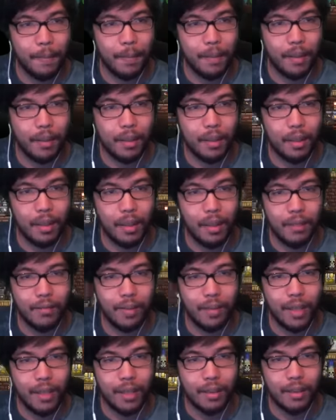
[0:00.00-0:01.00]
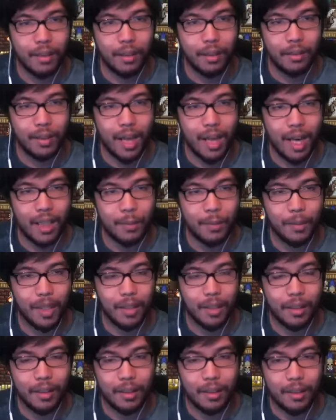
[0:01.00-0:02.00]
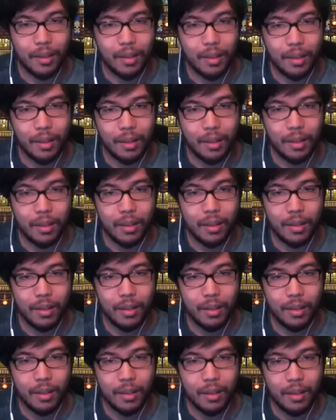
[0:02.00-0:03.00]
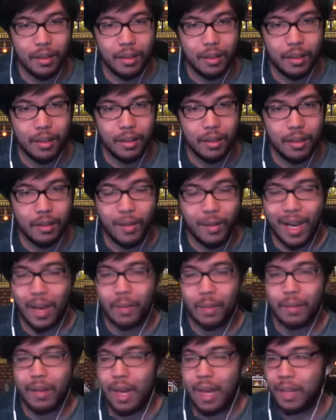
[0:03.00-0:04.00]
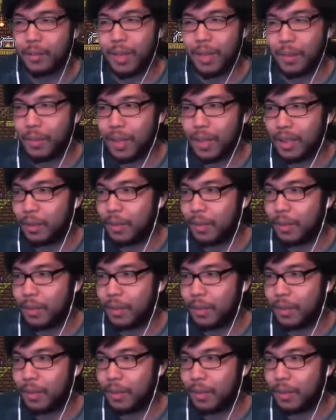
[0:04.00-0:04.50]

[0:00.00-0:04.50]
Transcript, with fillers: My god. Fine. Go on the item rack, jerk. Wow. Item rack, but not the